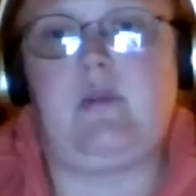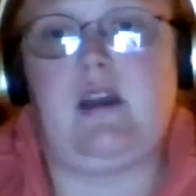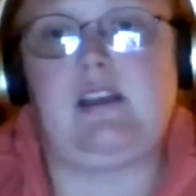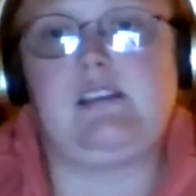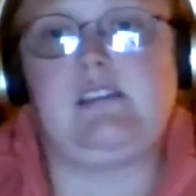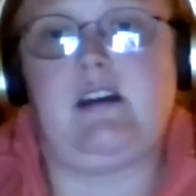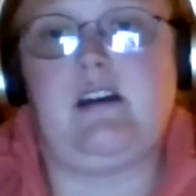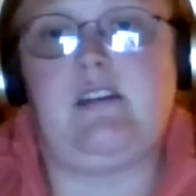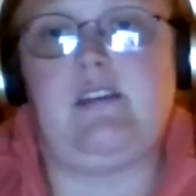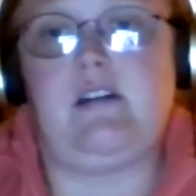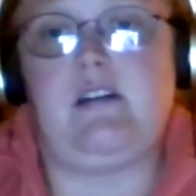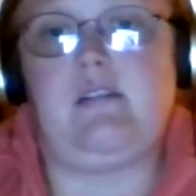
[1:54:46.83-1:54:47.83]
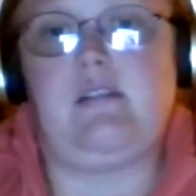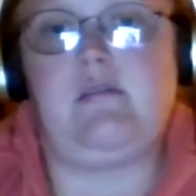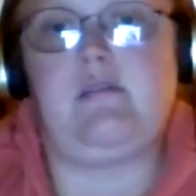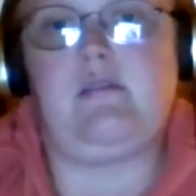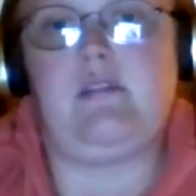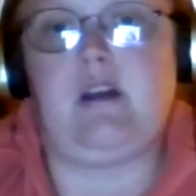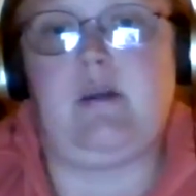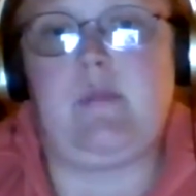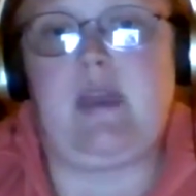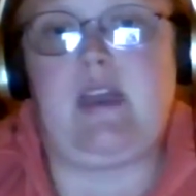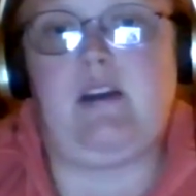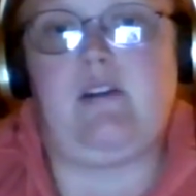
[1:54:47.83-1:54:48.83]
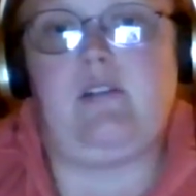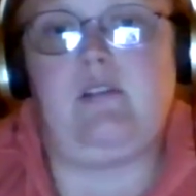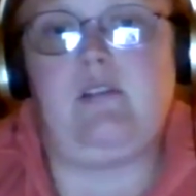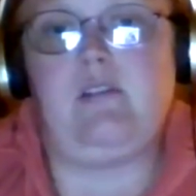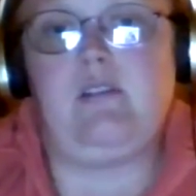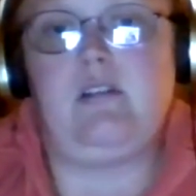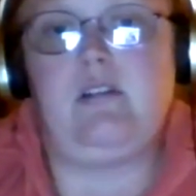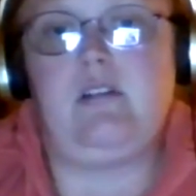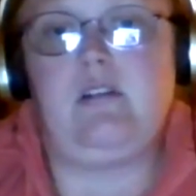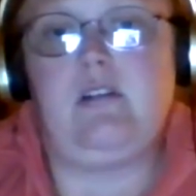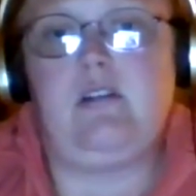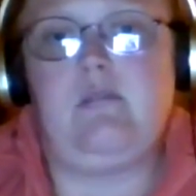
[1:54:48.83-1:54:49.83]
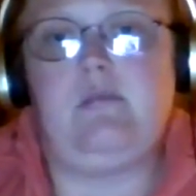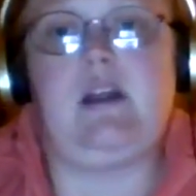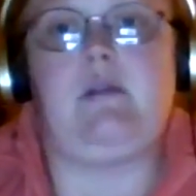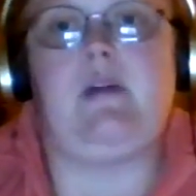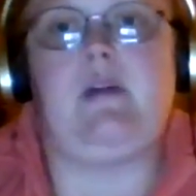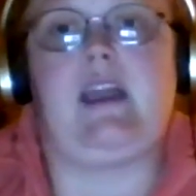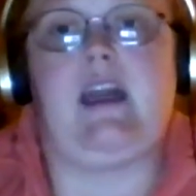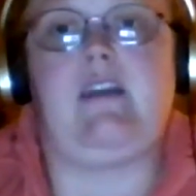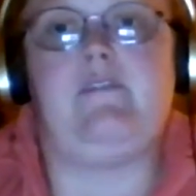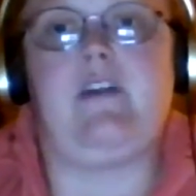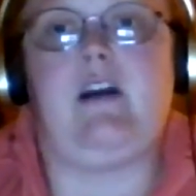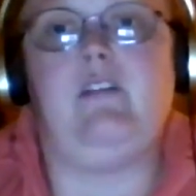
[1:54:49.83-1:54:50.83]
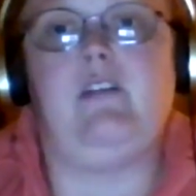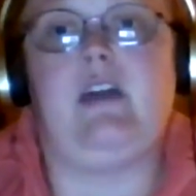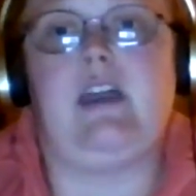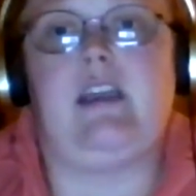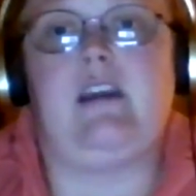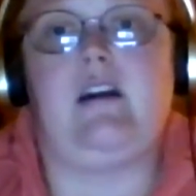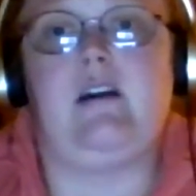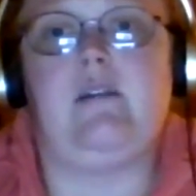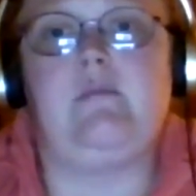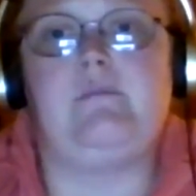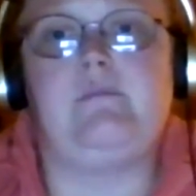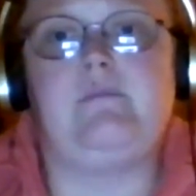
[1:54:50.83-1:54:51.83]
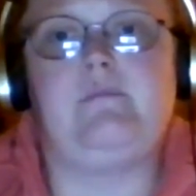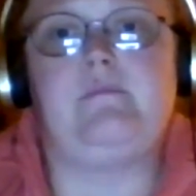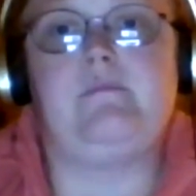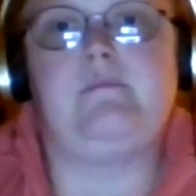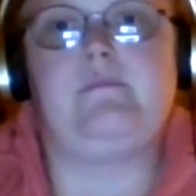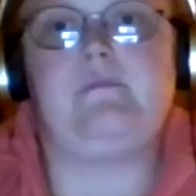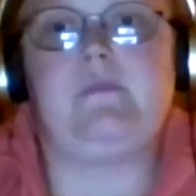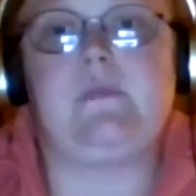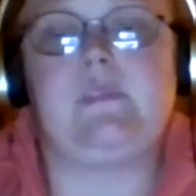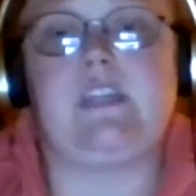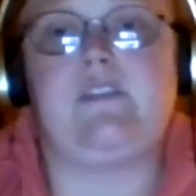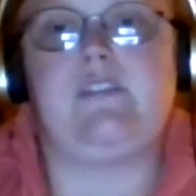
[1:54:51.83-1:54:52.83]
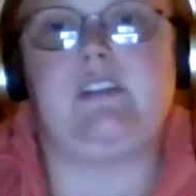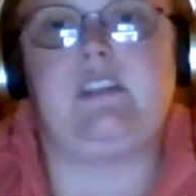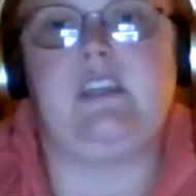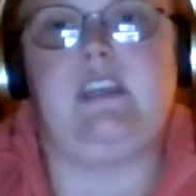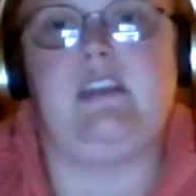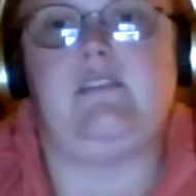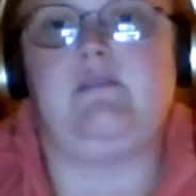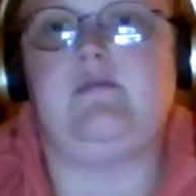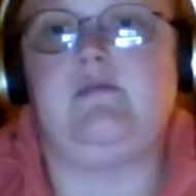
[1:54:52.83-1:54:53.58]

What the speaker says: I saw a male, but I'm like, I felt like 17,